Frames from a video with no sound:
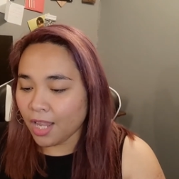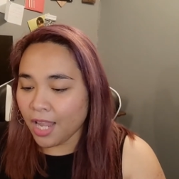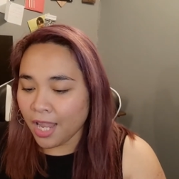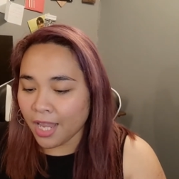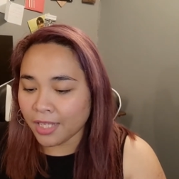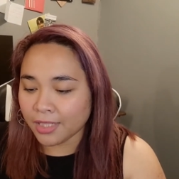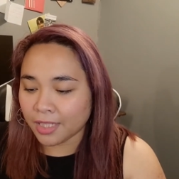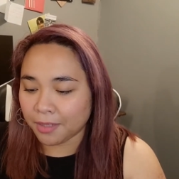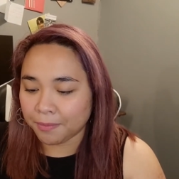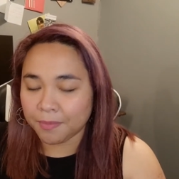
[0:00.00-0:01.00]
is
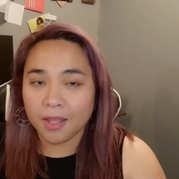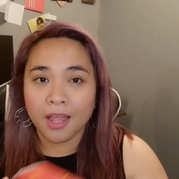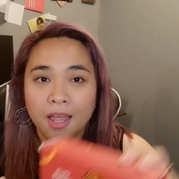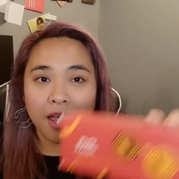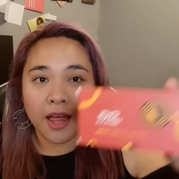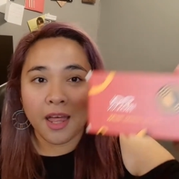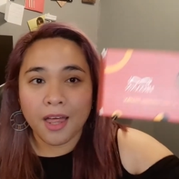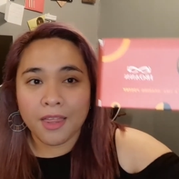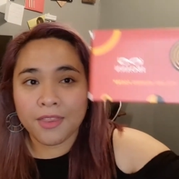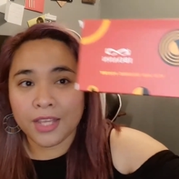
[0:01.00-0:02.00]

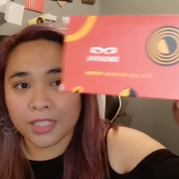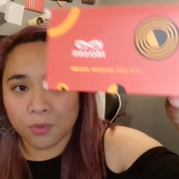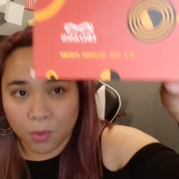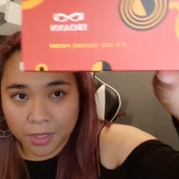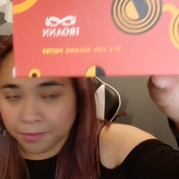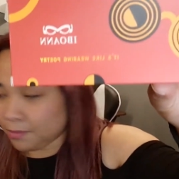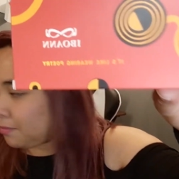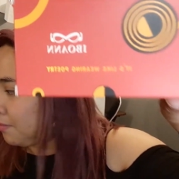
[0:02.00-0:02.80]
this one.